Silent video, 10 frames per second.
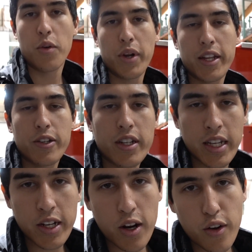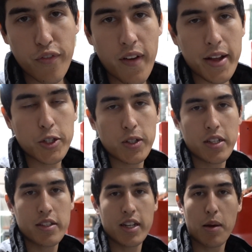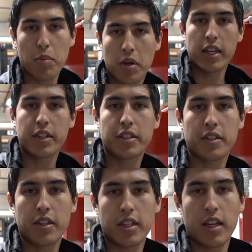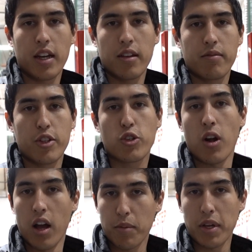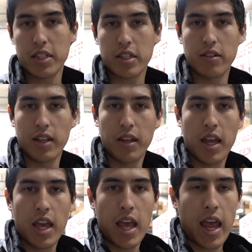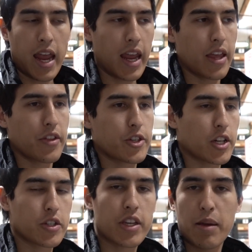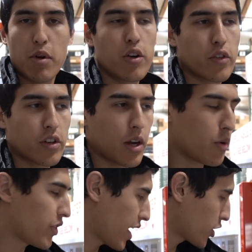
We entered in our factory step into the drawing basically, and the judges came over, and what they